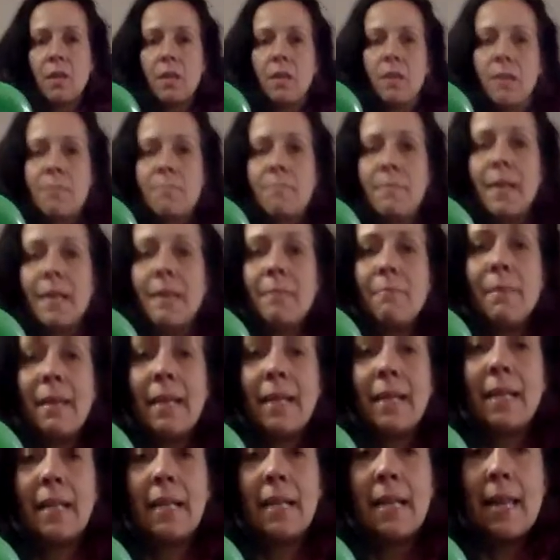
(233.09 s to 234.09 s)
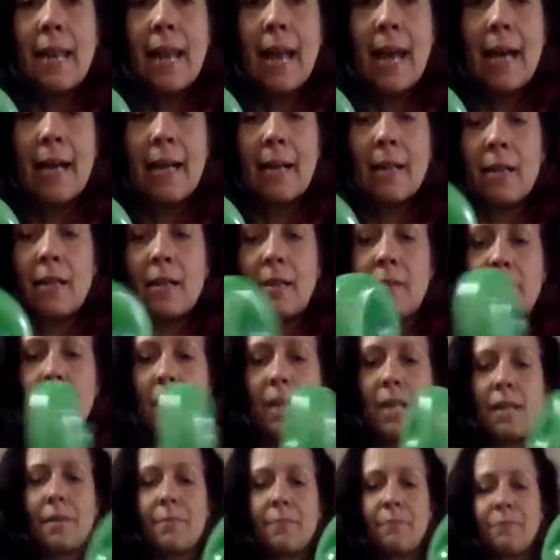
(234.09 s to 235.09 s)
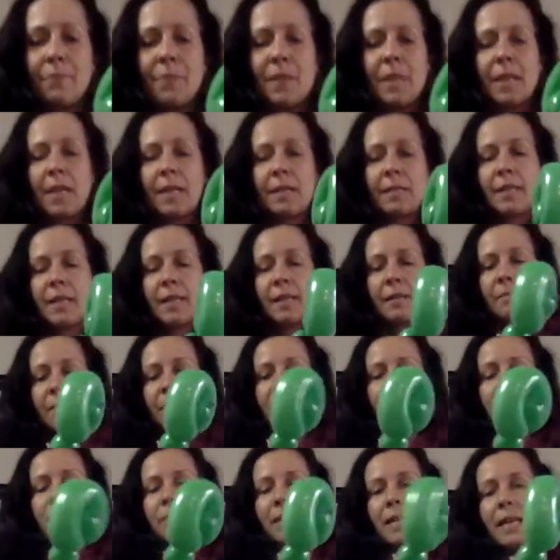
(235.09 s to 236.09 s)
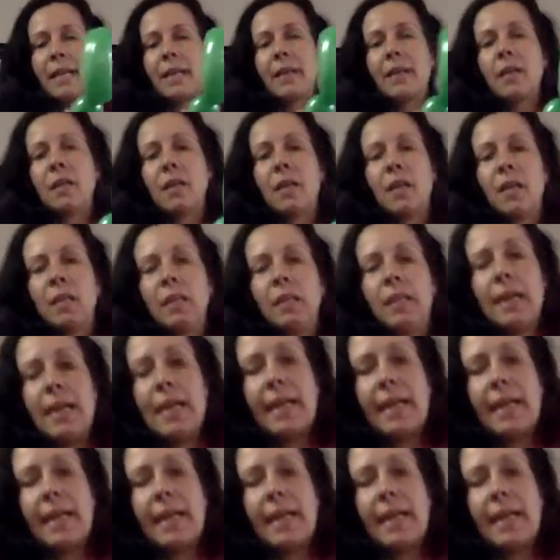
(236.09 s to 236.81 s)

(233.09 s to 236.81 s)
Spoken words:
I might make a neck, right? And then I'm going to make a leg.